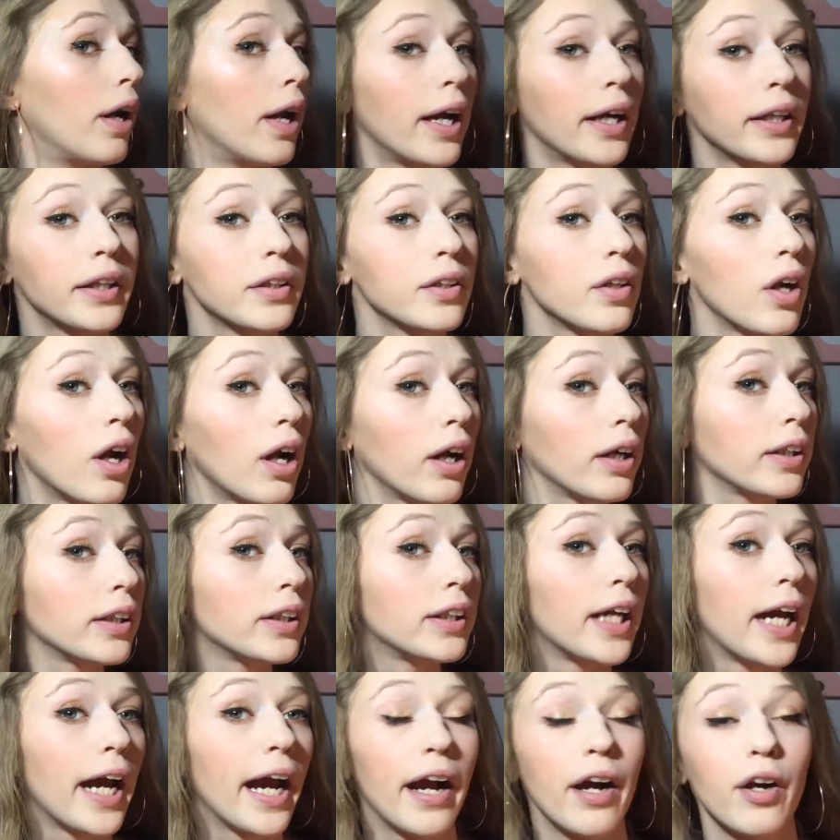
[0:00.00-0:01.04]
It's not
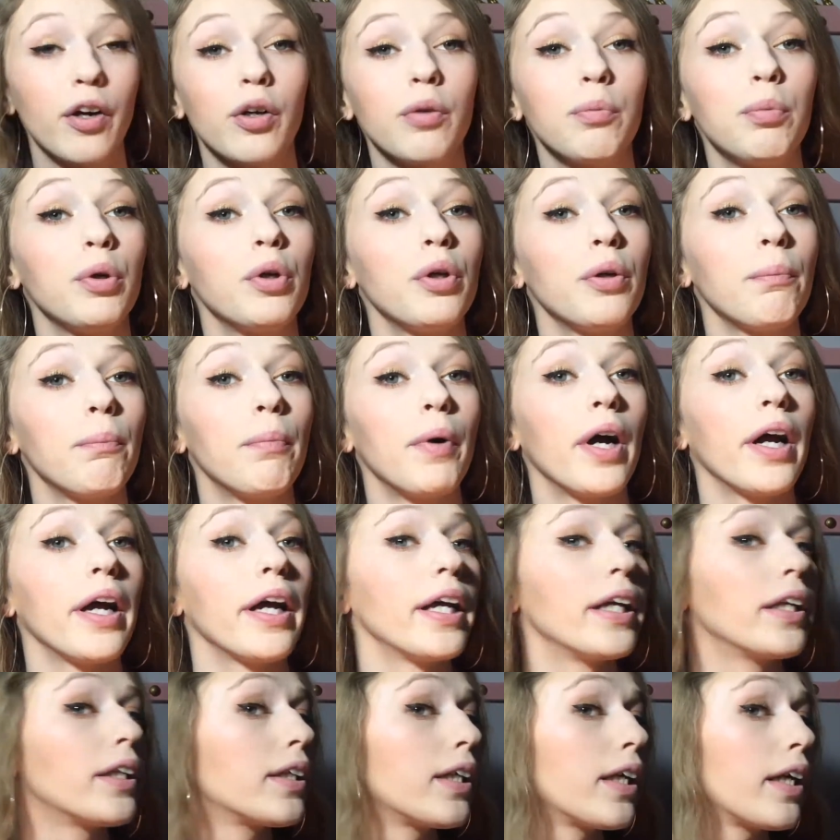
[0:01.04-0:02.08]
terrible, but
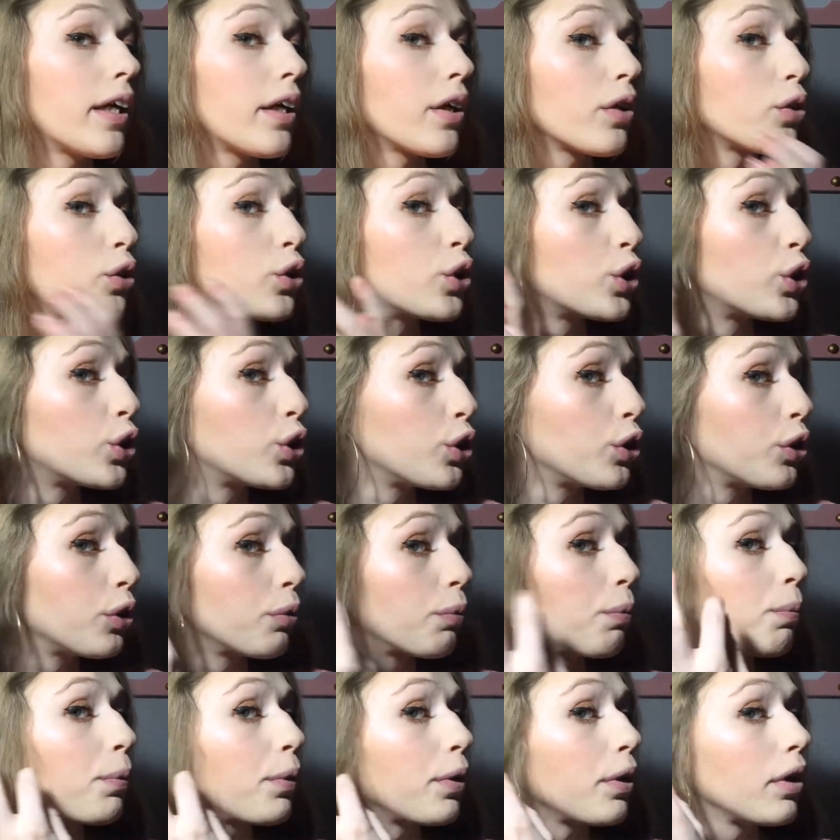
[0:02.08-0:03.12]
it's like
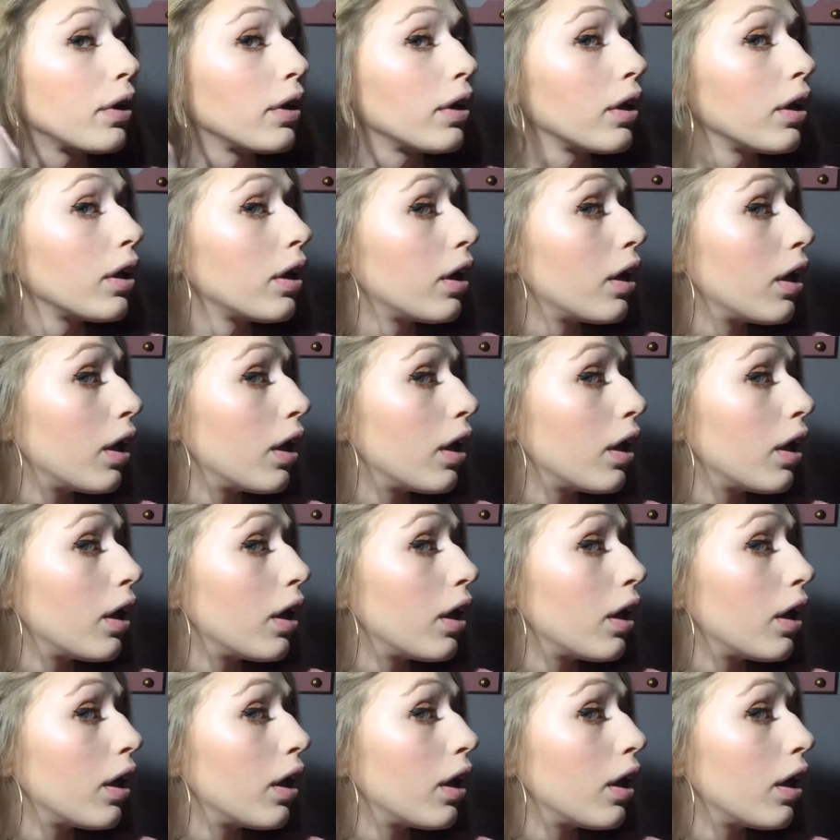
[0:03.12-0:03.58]
super...